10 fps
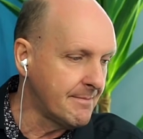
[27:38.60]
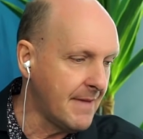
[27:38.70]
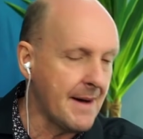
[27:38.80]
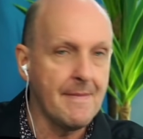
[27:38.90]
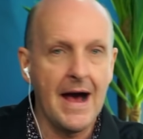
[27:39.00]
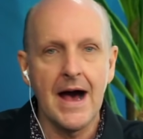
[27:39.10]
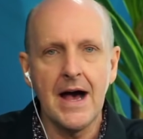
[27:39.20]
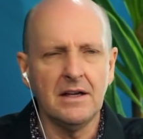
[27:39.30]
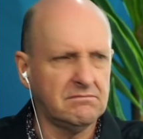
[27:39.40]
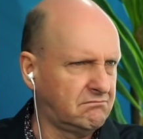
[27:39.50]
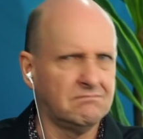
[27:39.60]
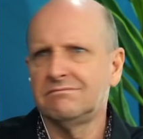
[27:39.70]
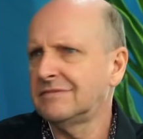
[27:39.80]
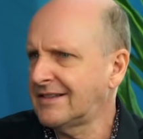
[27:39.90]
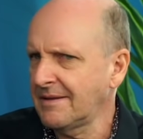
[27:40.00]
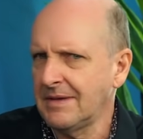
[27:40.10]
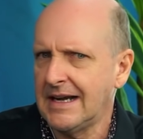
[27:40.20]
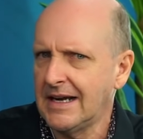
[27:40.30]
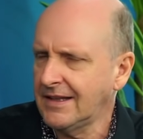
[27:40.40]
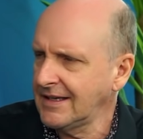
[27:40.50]
Mama. Does that mean
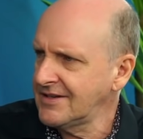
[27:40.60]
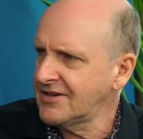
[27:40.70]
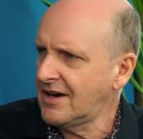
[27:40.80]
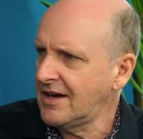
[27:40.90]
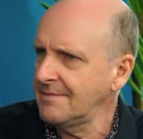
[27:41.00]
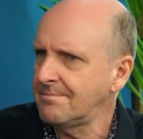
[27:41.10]
anything in Thai?